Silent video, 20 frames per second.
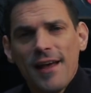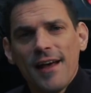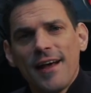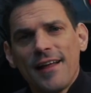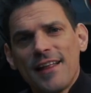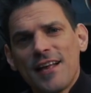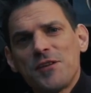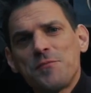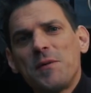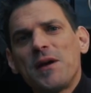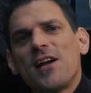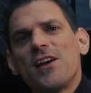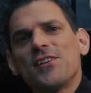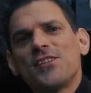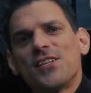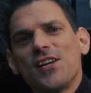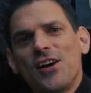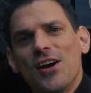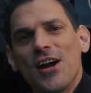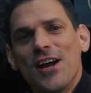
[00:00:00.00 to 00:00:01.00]
And that's
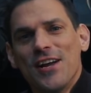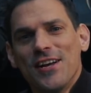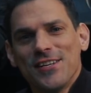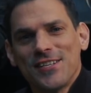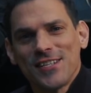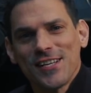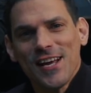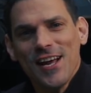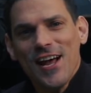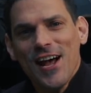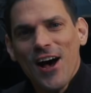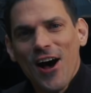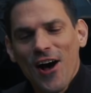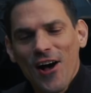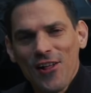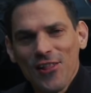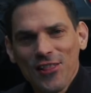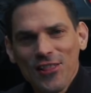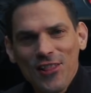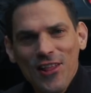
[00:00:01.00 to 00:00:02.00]
because there is
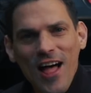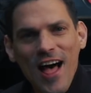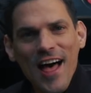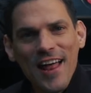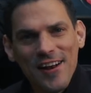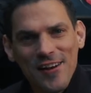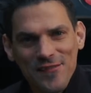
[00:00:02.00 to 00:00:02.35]
a lot